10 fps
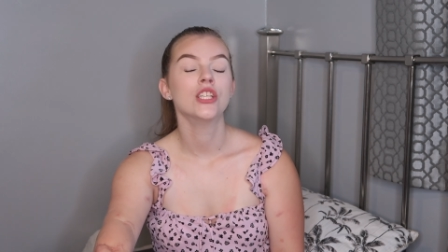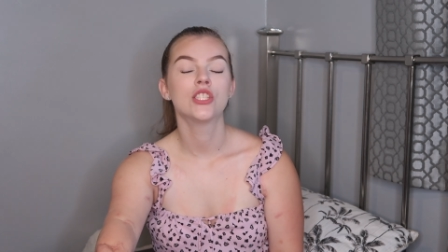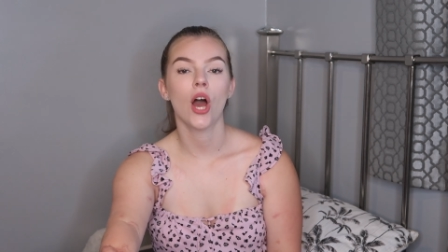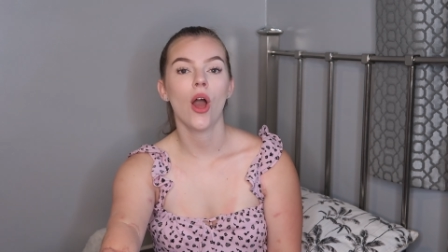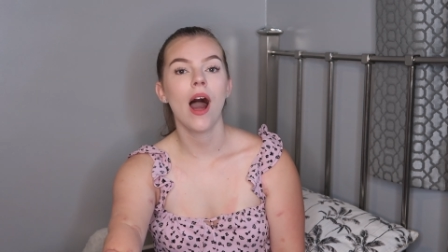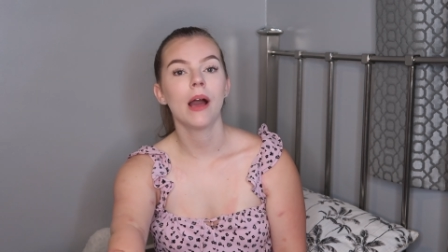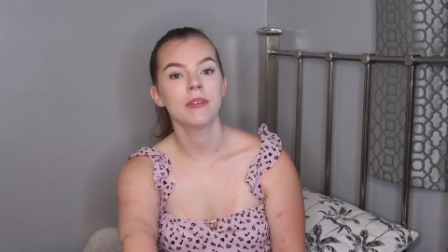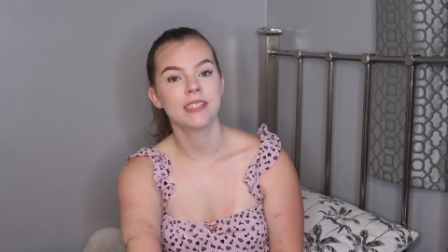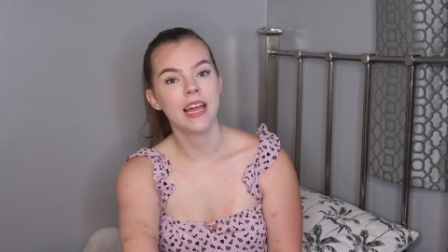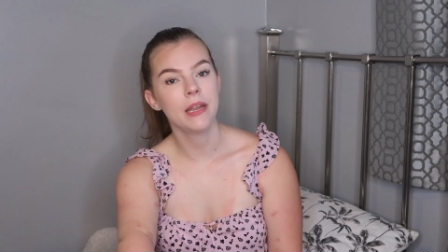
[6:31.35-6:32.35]
So I
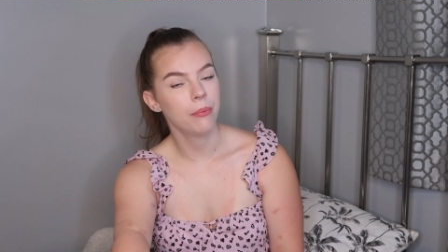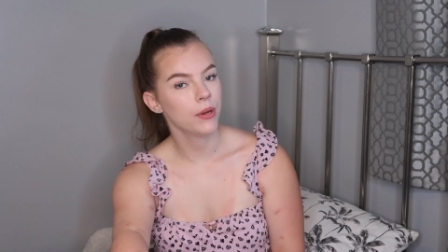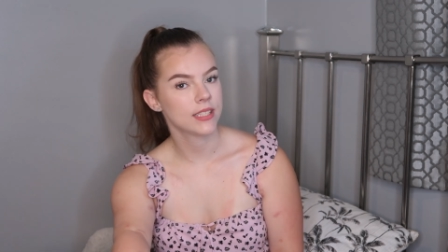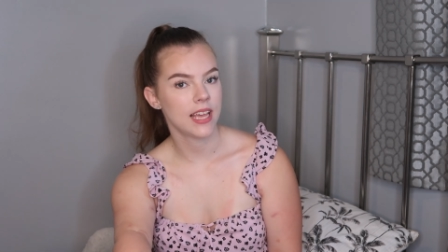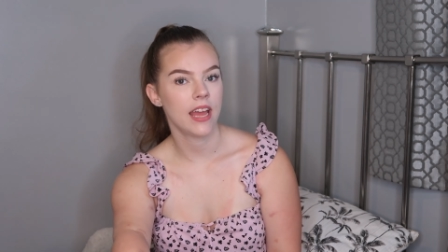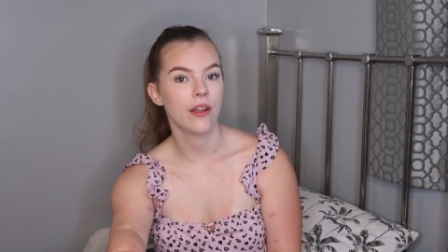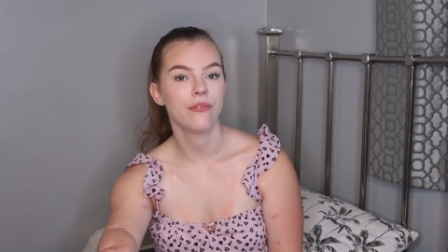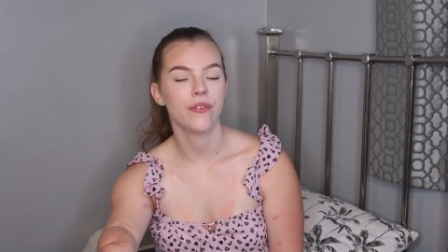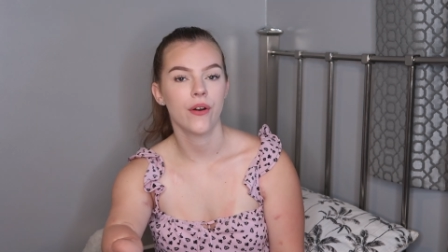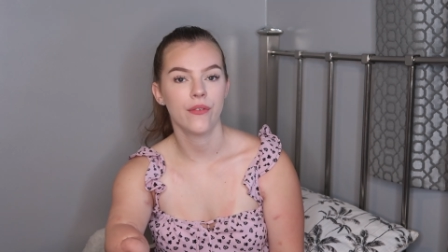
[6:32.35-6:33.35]
was then booked in
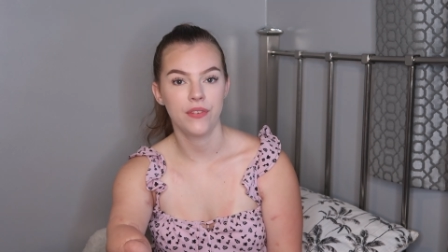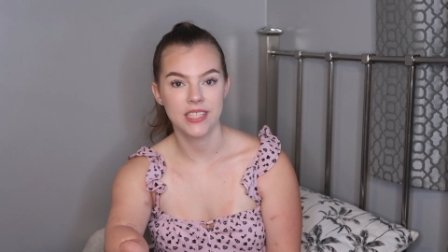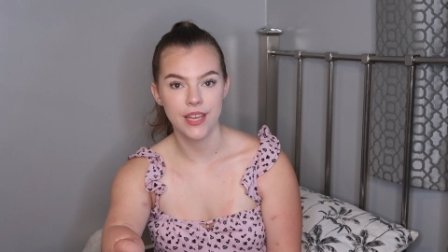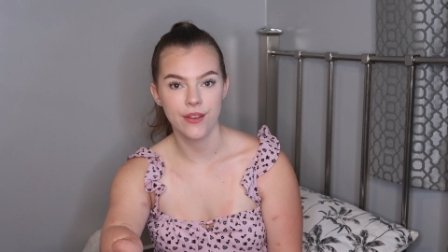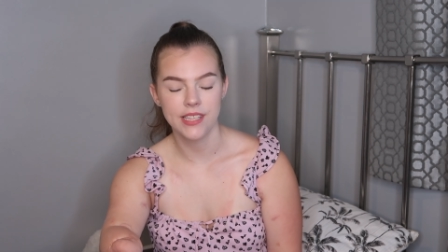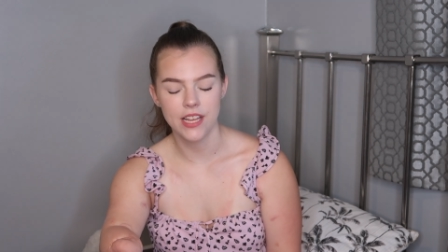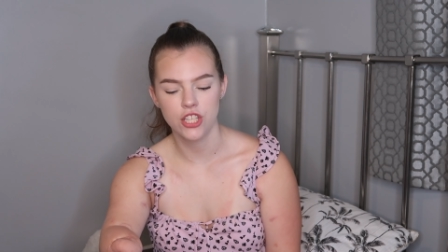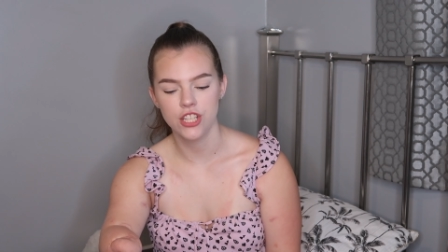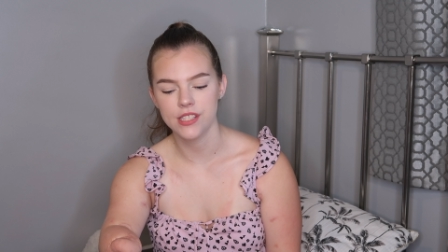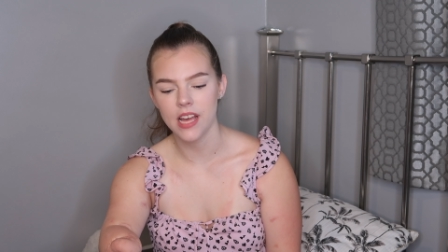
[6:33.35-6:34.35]
for physio
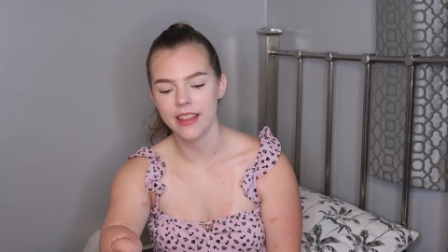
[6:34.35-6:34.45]
sessions.